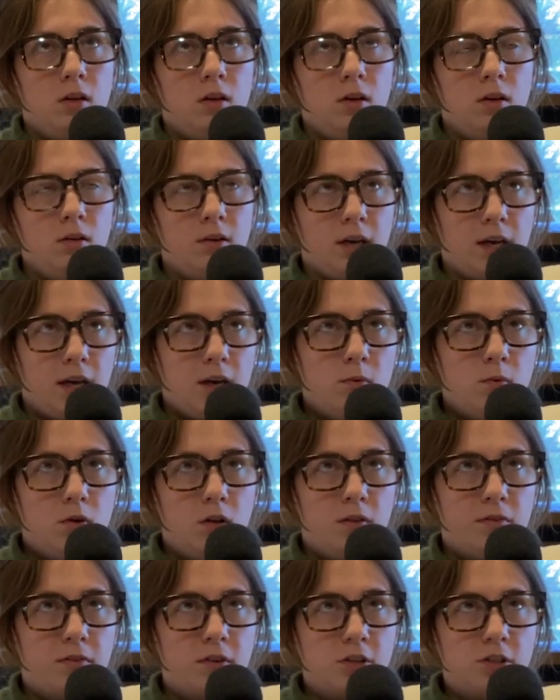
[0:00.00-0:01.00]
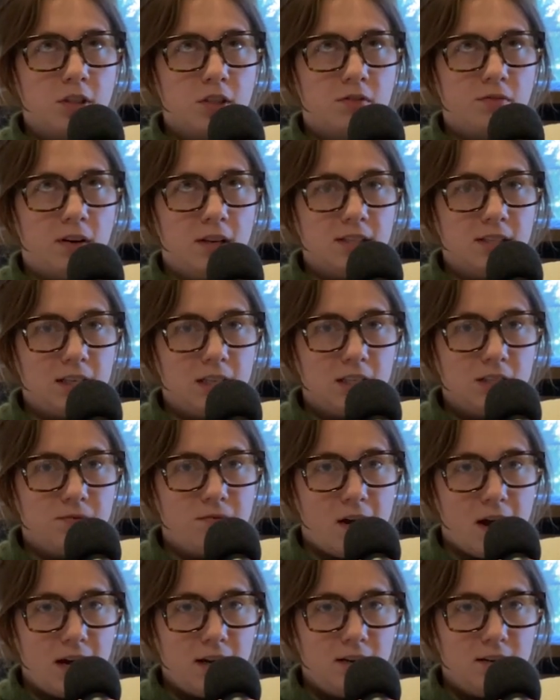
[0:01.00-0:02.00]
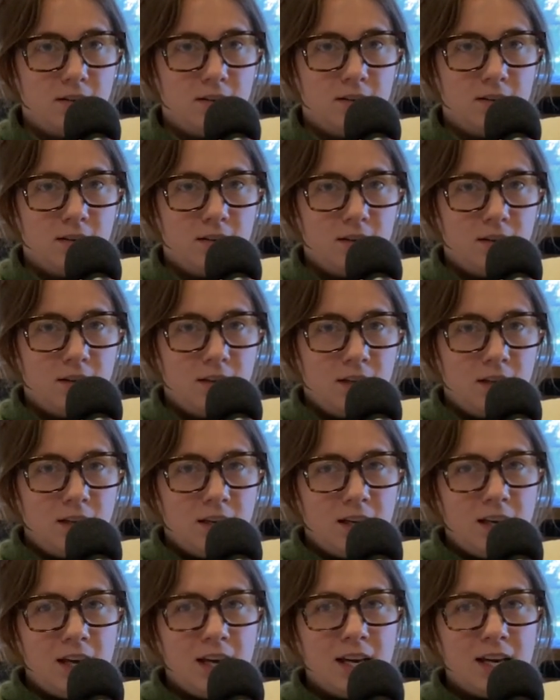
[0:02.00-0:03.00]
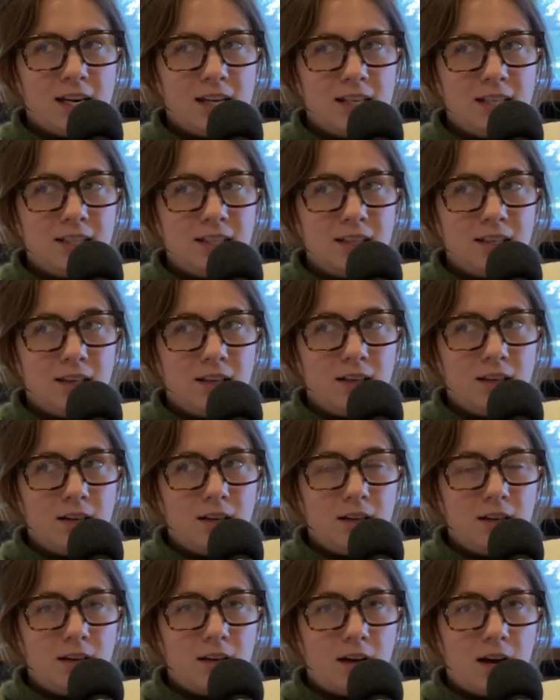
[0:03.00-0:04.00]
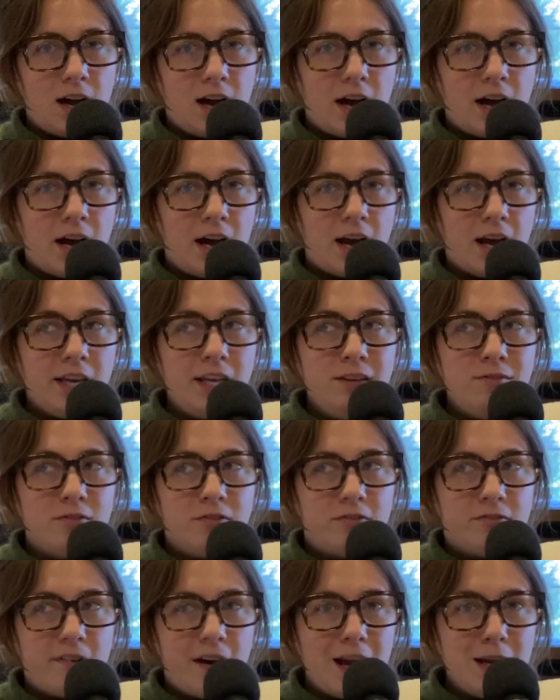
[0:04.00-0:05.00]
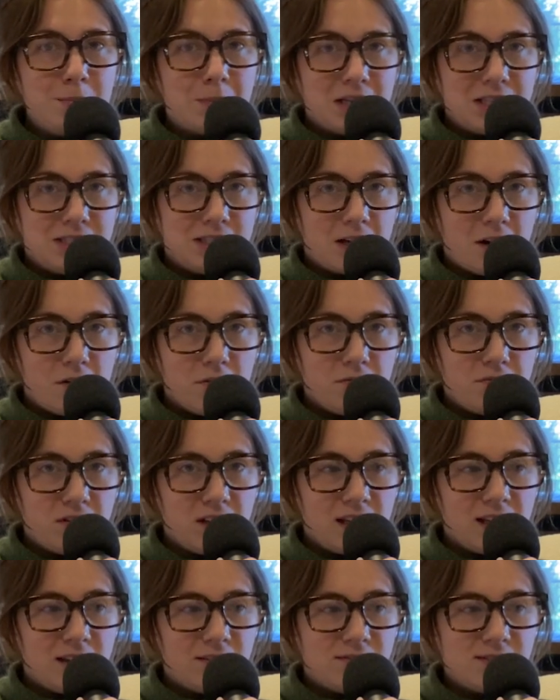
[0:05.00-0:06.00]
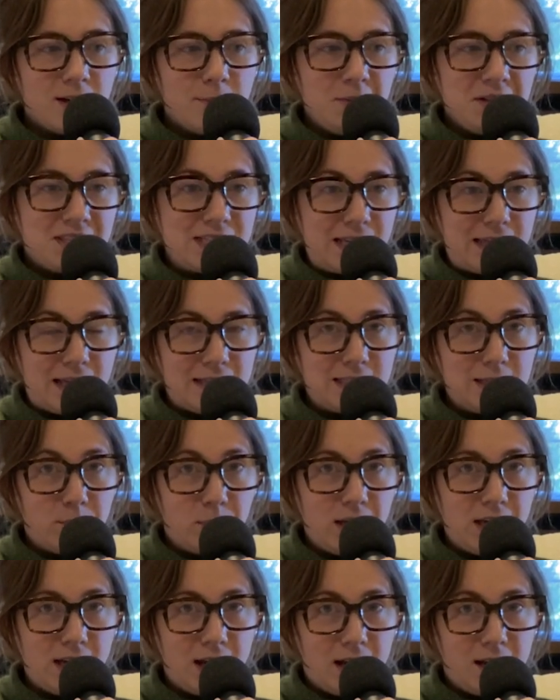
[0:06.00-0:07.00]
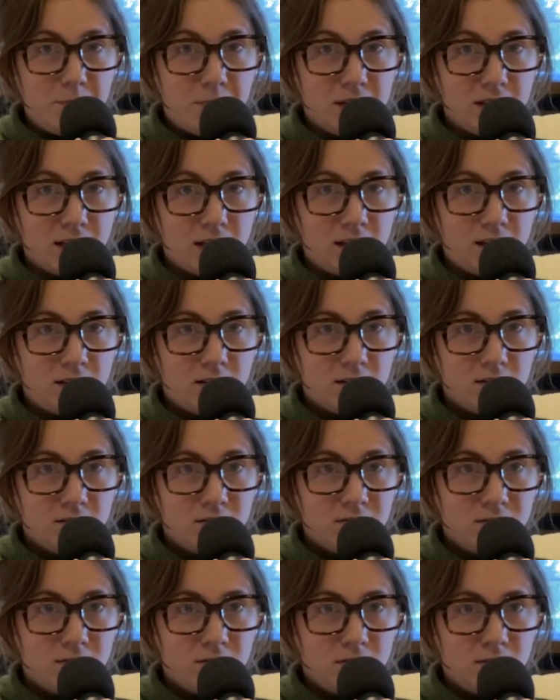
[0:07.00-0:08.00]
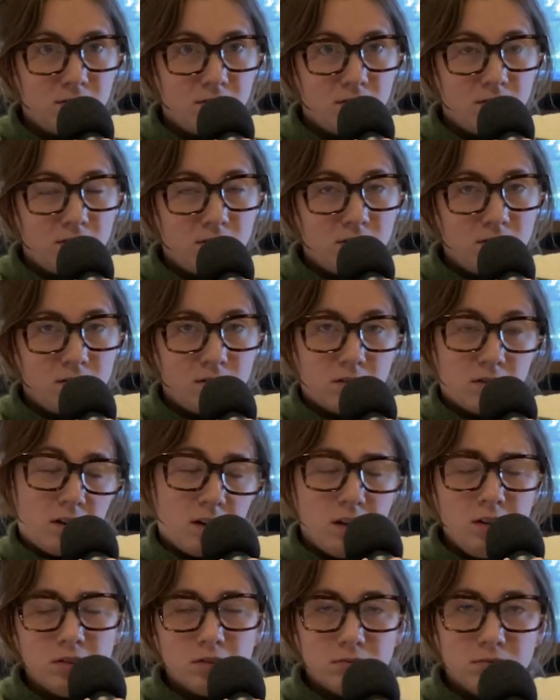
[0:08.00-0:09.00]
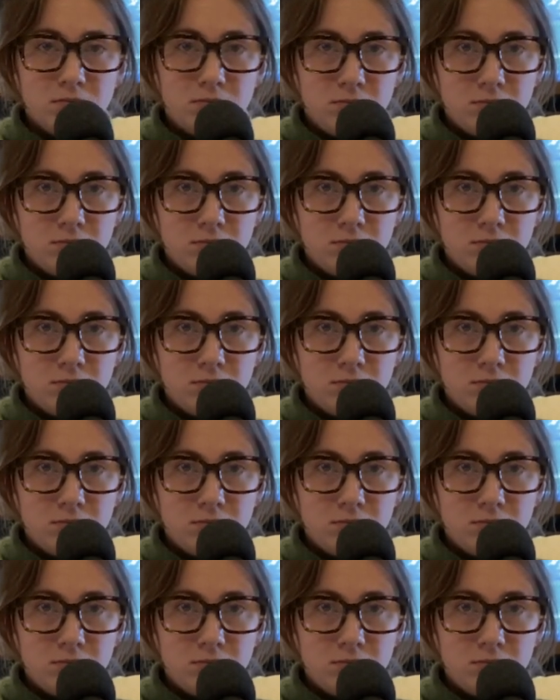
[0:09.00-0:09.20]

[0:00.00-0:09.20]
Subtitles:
okay, well, if they're just friends, like it's fine. And I even find myself like, if someone said that to me, I'd be like, oh,